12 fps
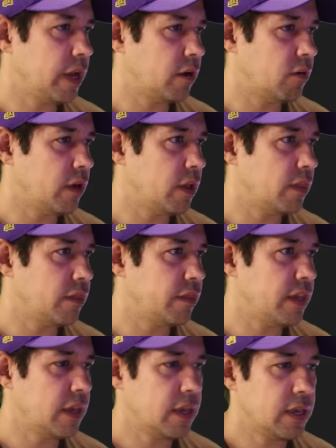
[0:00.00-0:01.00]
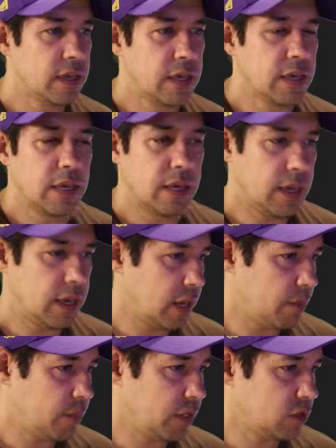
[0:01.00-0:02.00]
the background there.
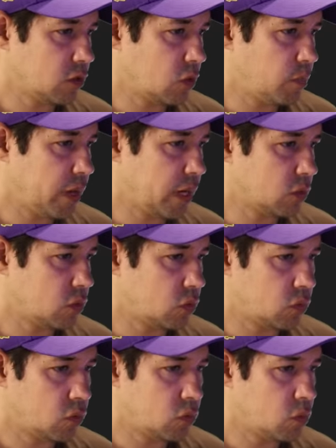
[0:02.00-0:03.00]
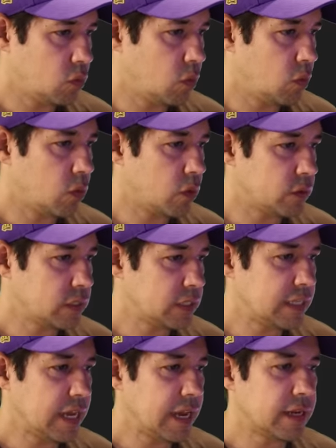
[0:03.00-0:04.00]
But let's go back to
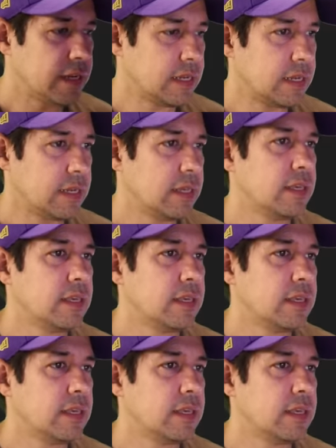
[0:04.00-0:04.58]
AutoStacket